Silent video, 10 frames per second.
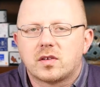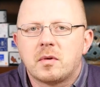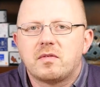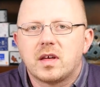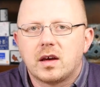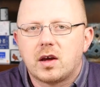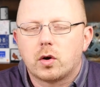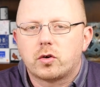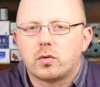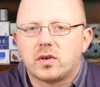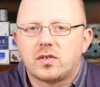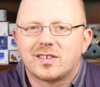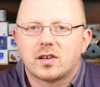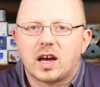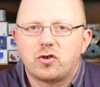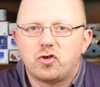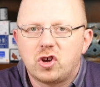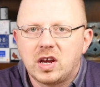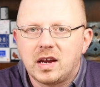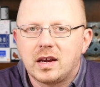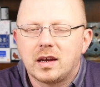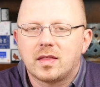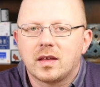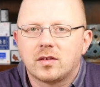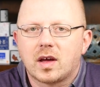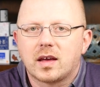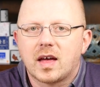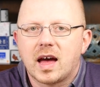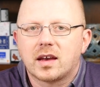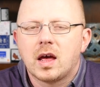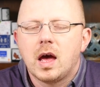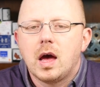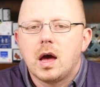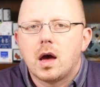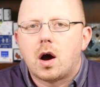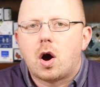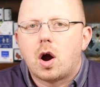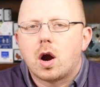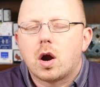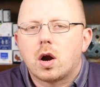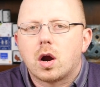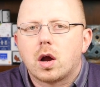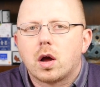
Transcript: some of the ink characteristics like sheen and things like that are,